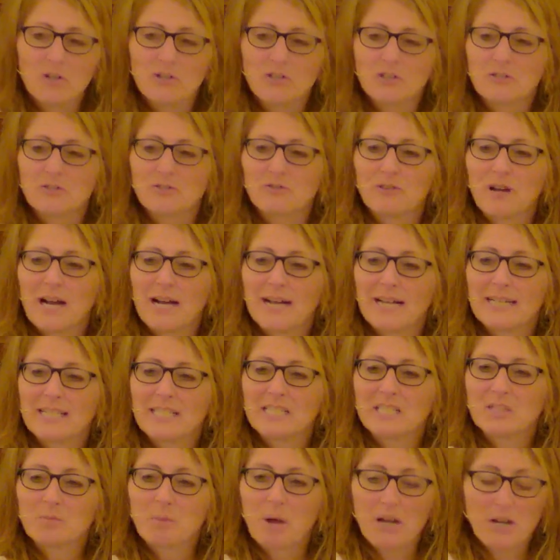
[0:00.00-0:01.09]
are
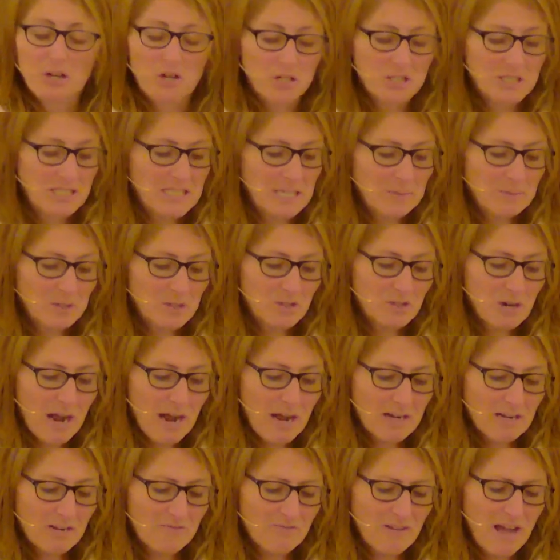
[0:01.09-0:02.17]
defined by our
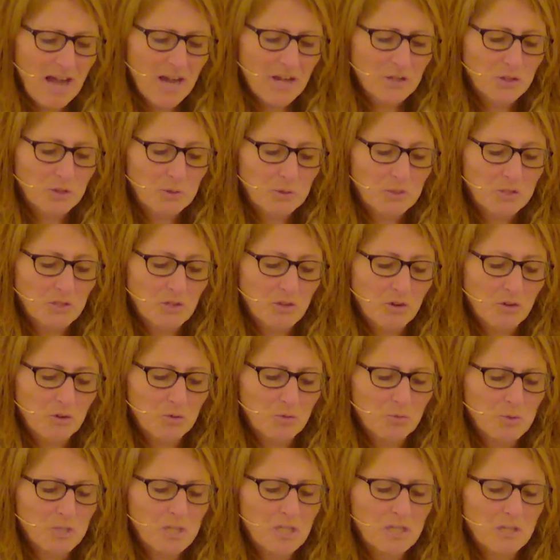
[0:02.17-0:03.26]
democratic values and our
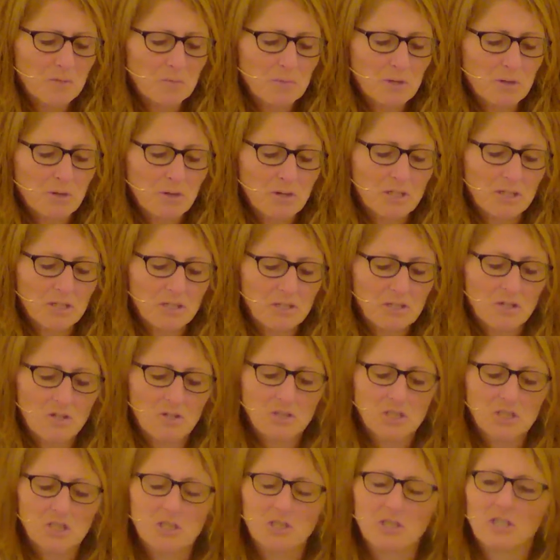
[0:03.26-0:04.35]
unique American
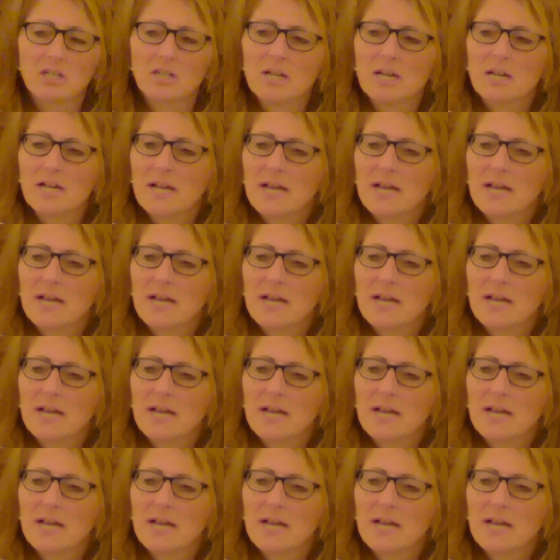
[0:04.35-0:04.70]
culture,